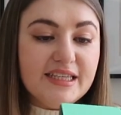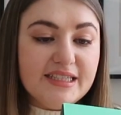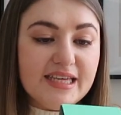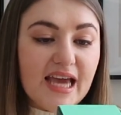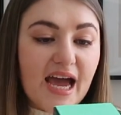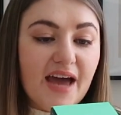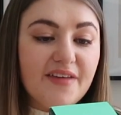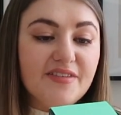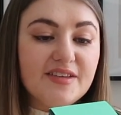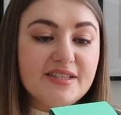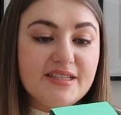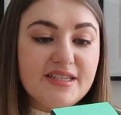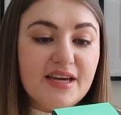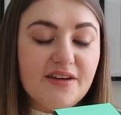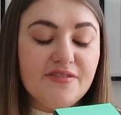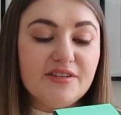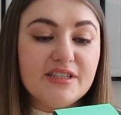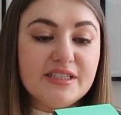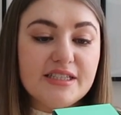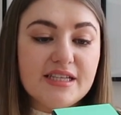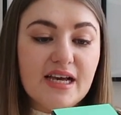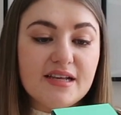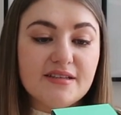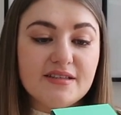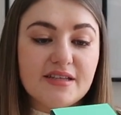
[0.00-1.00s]
yeah this
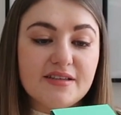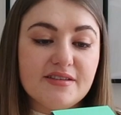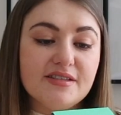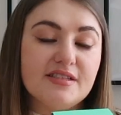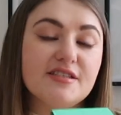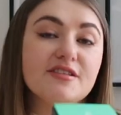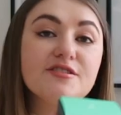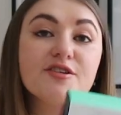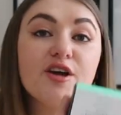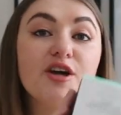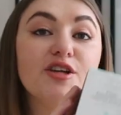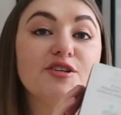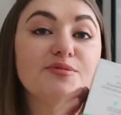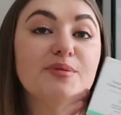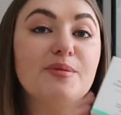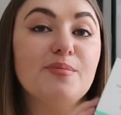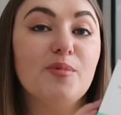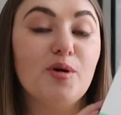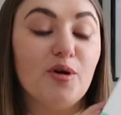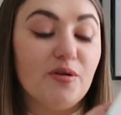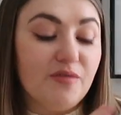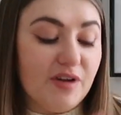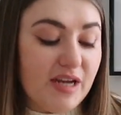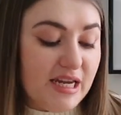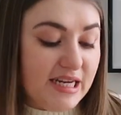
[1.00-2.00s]
definitely sounds like this is going to be
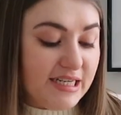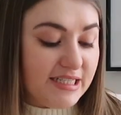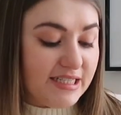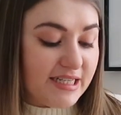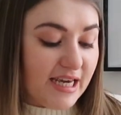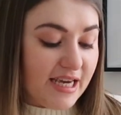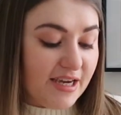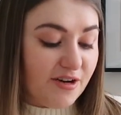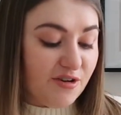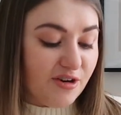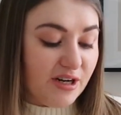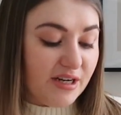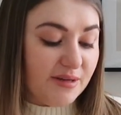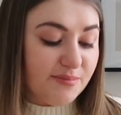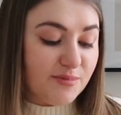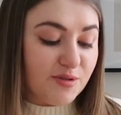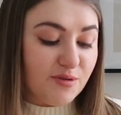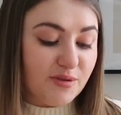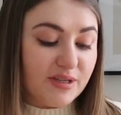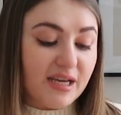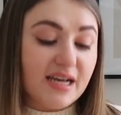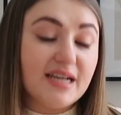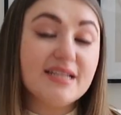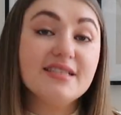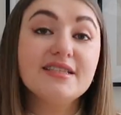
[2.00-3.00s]
more of a day cream
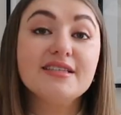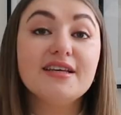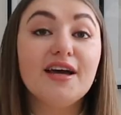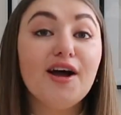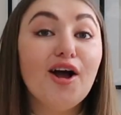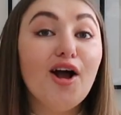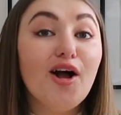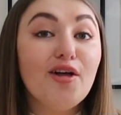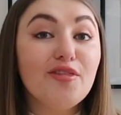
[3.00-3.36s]
so i guess